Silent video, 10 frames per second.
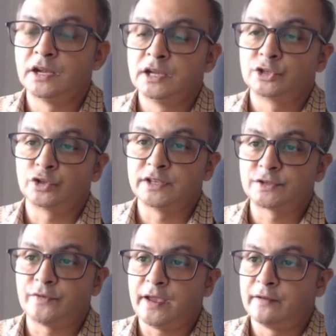So
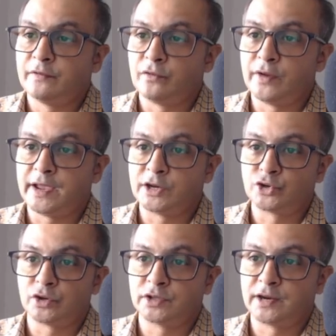this way we can
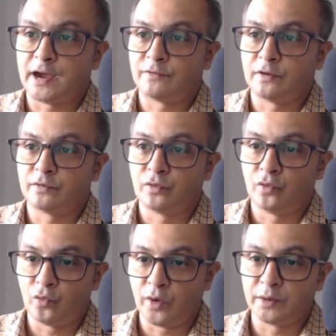draw the graph of
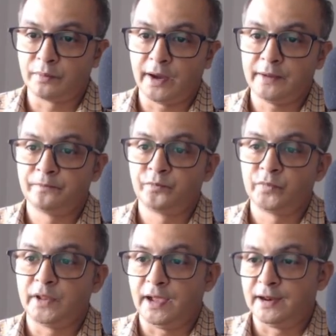1 by
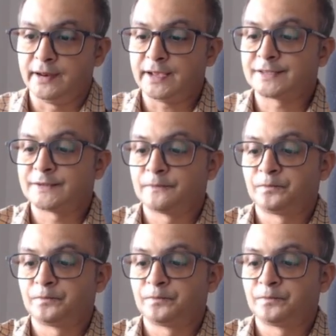ln x.